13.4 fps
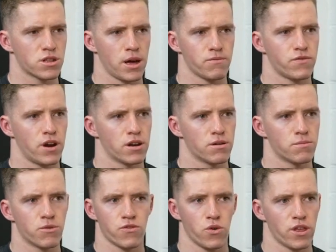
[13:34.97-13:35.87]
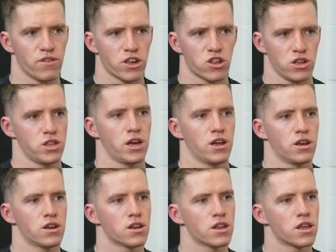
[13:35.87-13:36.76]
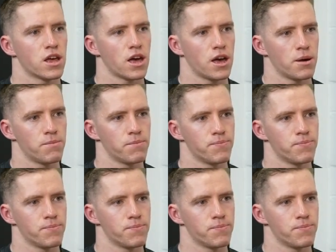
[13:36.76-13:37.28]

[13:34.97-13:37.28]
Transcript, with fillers: up front before they've actually done it. Um, yeah.